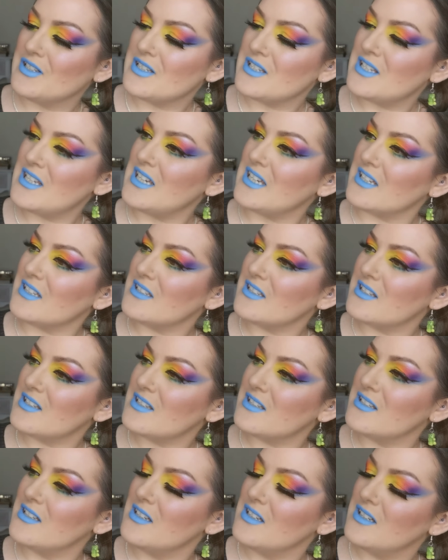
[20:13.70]

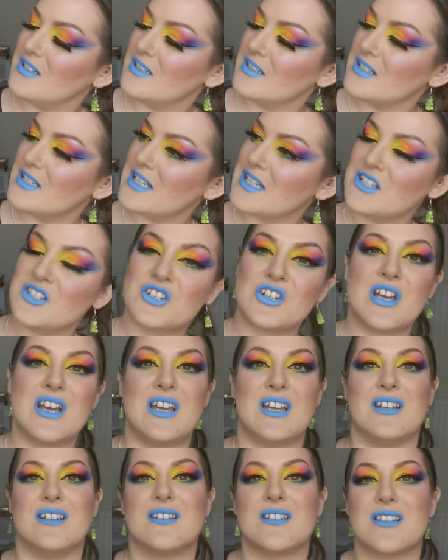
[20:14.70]
six, six
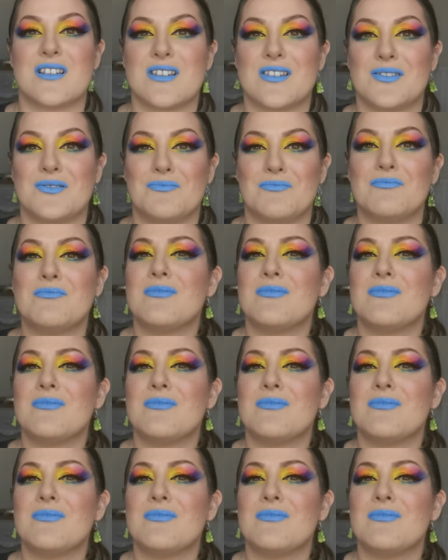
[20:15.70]
shades.